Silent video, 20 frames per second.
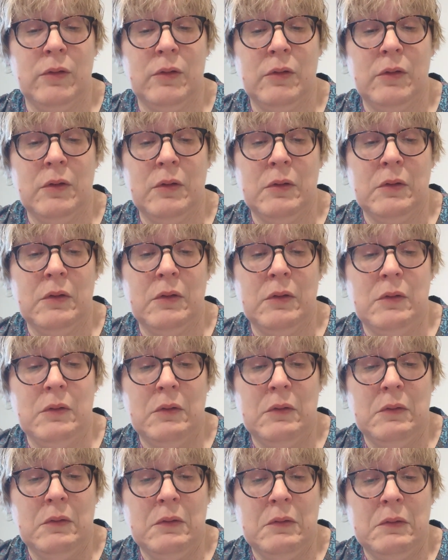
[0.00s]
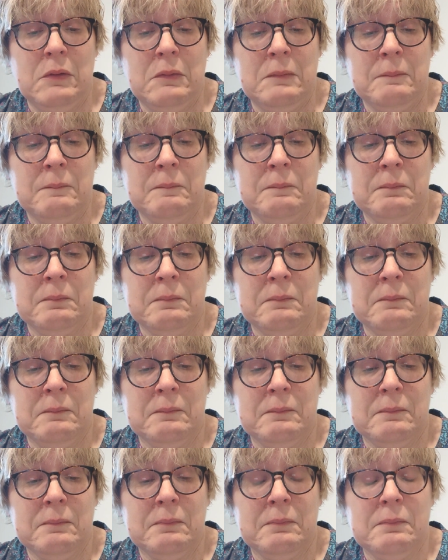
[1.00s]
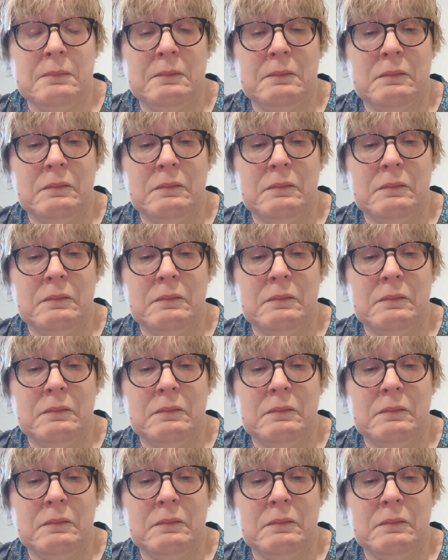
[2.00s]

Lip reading: Nobody speaks.